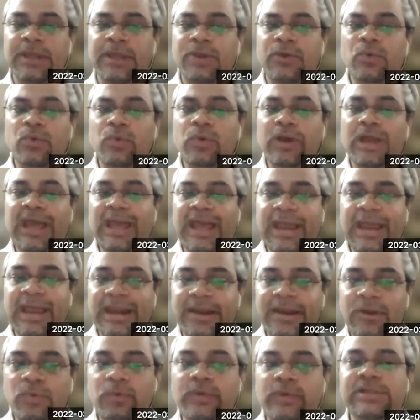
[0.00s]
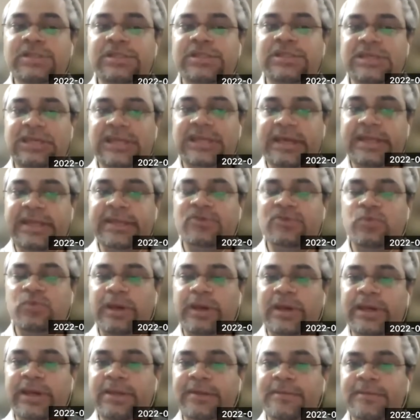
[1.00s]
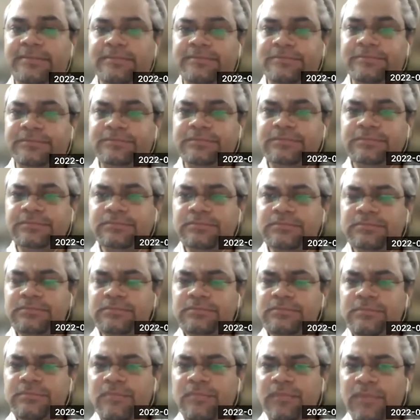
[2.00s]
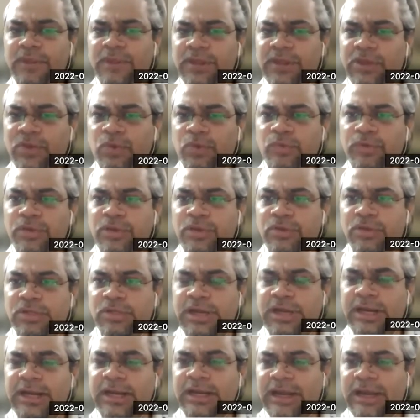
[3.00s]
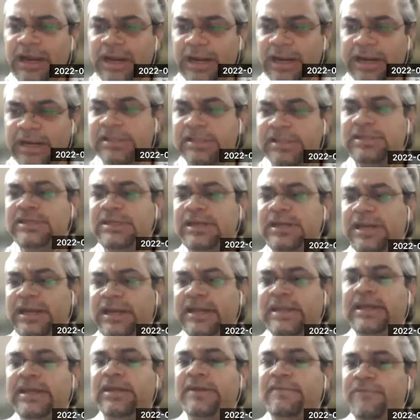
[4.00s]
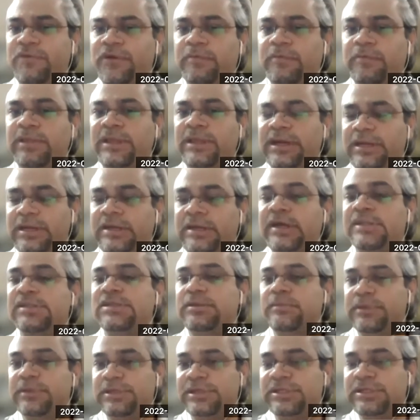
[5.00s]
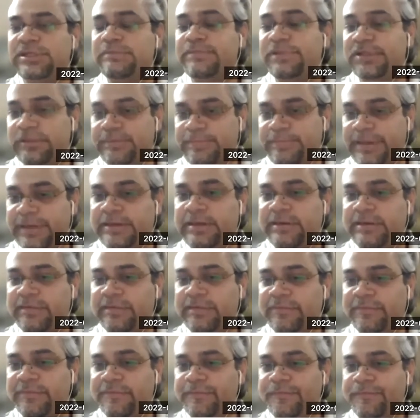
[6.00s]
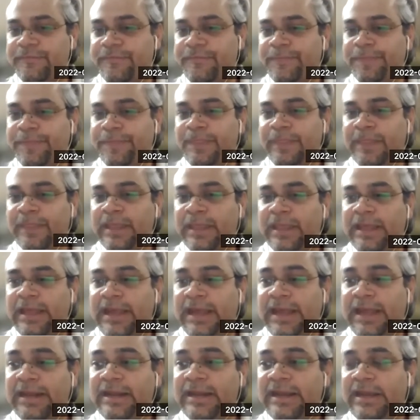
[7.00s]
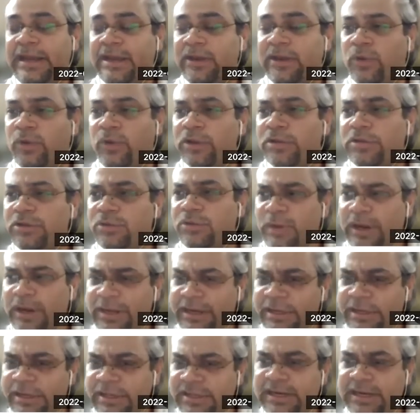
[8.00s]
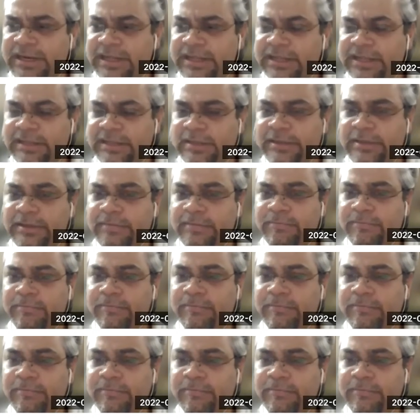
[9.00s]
to get to a stage where you start understanding it from that customer's perspective, and also understanding the